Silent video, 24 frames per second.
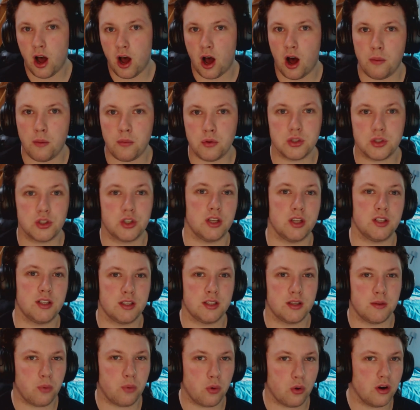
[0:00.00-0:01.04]
Almost just
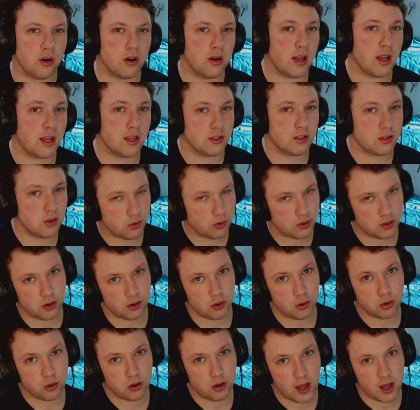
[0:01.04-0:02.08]
as important as knowing
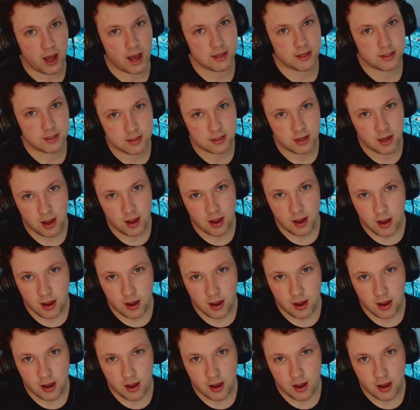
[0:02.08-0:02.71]
your own class.